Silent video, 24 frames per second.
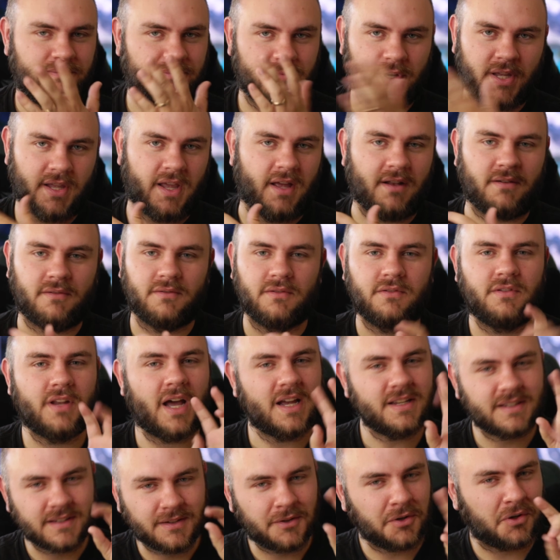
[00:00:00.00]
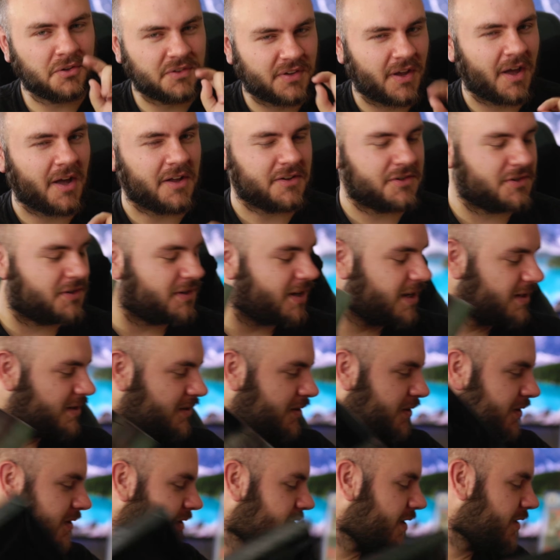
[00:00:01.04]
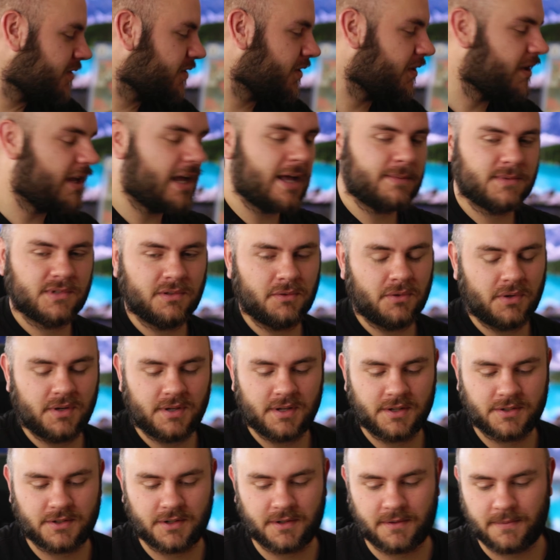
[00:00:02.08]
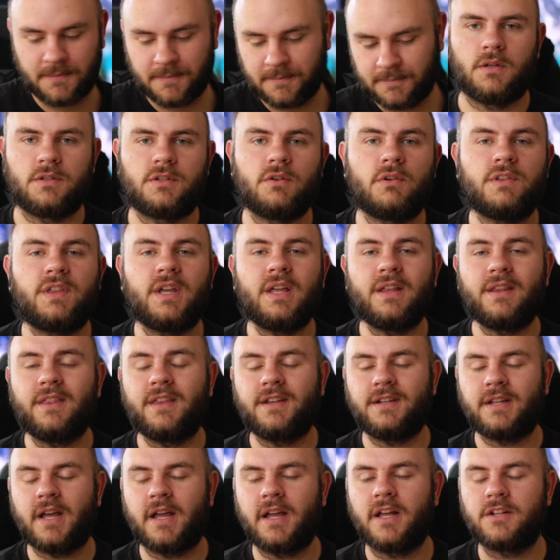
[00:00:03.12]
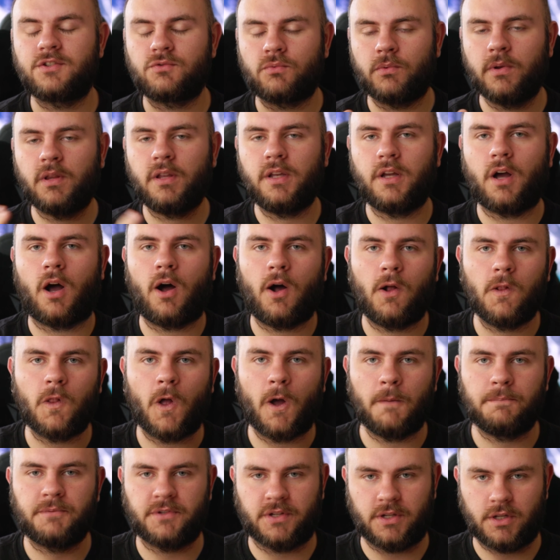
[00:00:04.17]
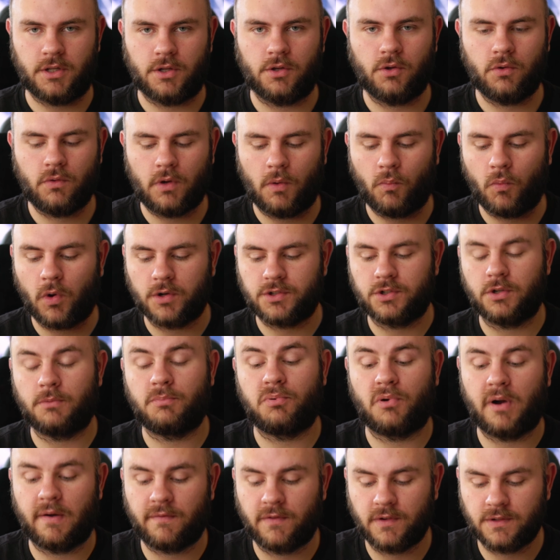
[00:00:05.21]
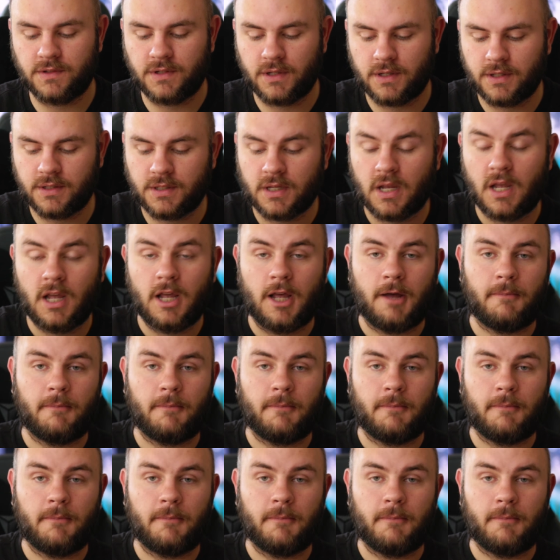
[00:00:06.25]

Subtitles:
again, nice little touch on the Absolute Edition. So at the end of the day, it's really all up to you and what your preference is.